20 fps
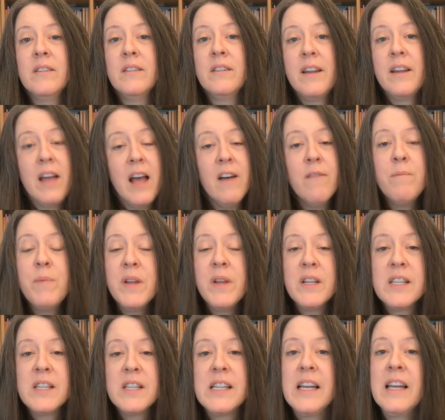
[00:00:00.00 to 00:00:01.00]
they have been
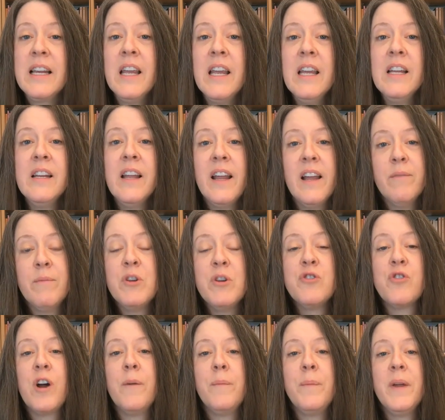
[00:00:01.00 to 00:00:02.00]
sinking, they have been
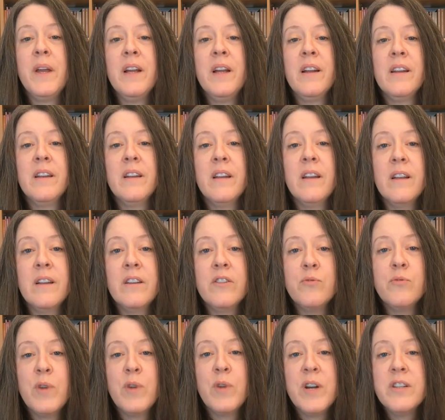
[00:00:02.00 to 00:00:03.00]
dropping, and the
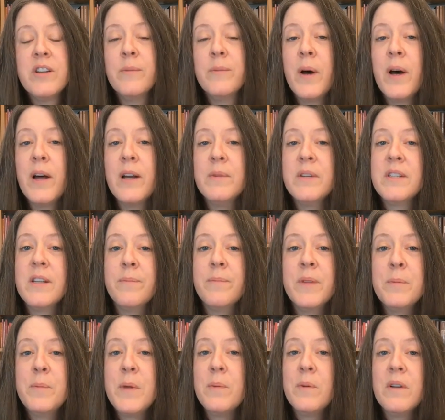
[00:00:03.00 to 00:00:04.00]
race to the bottom is
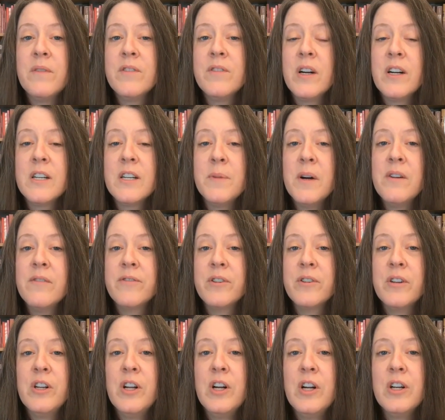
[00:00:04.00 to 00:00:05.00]
something people have talked about for
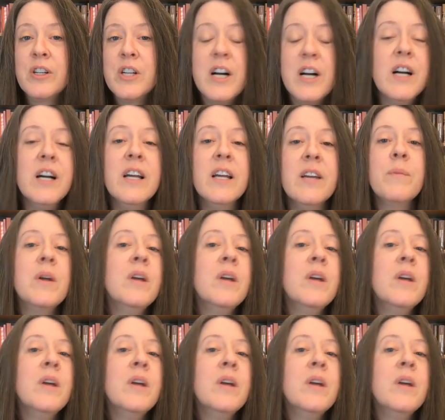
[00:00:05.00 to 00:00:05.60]
a long time.